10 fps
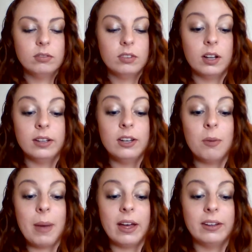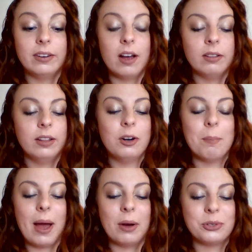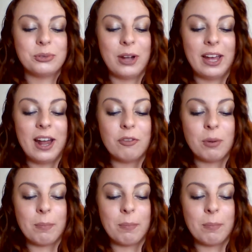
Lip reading: A little mouse ran out from